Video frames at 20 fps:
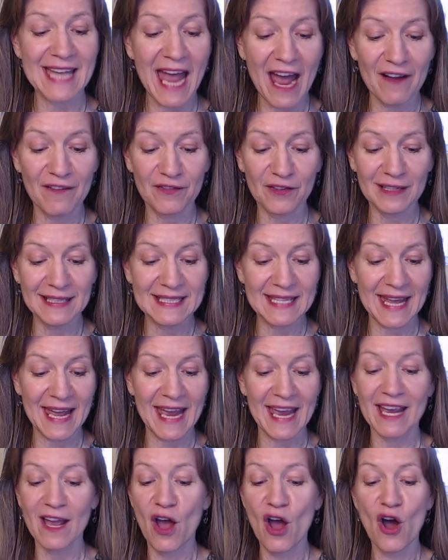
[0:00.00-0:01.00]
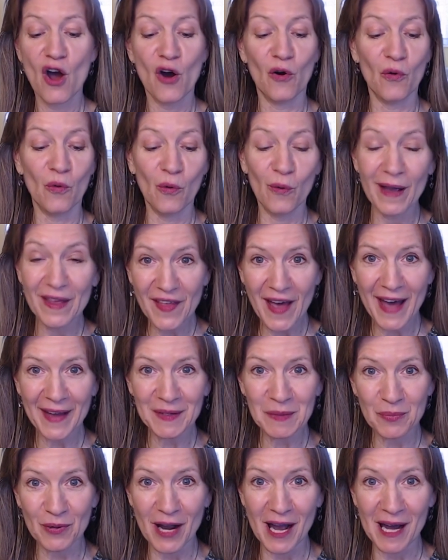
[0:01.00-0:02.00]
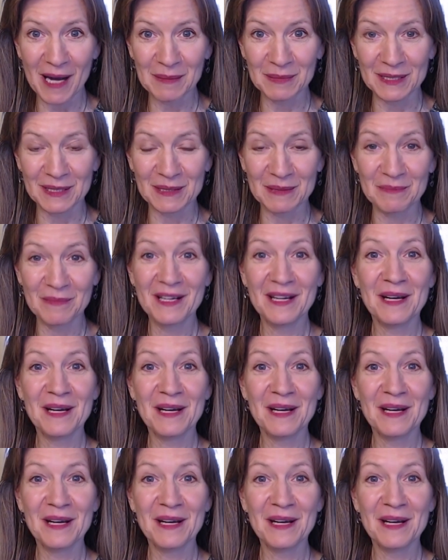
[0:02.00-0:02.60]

every day without a problem,